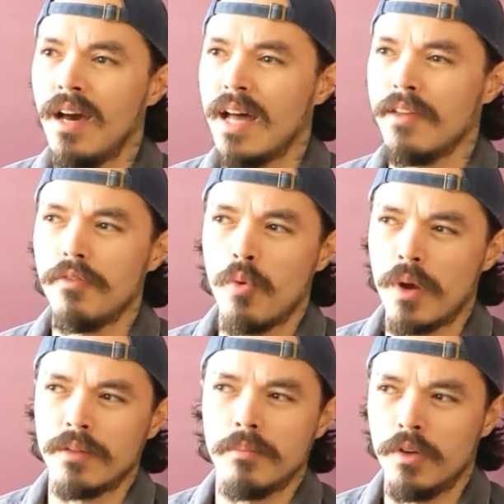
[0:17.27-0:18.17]
I never
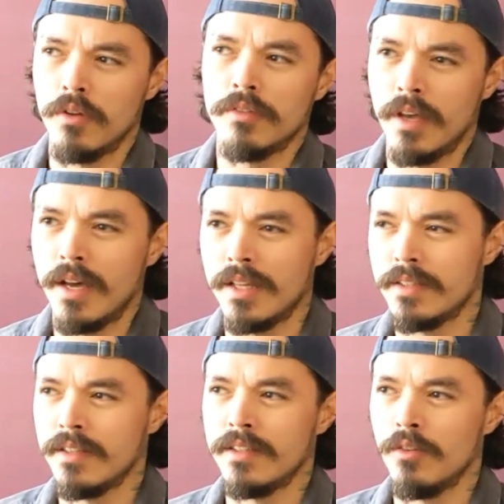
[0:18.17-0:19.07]
went beyond that. I
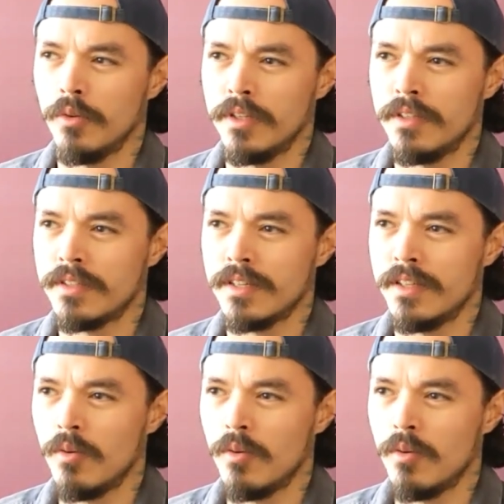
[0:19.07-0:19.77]
think the only things I did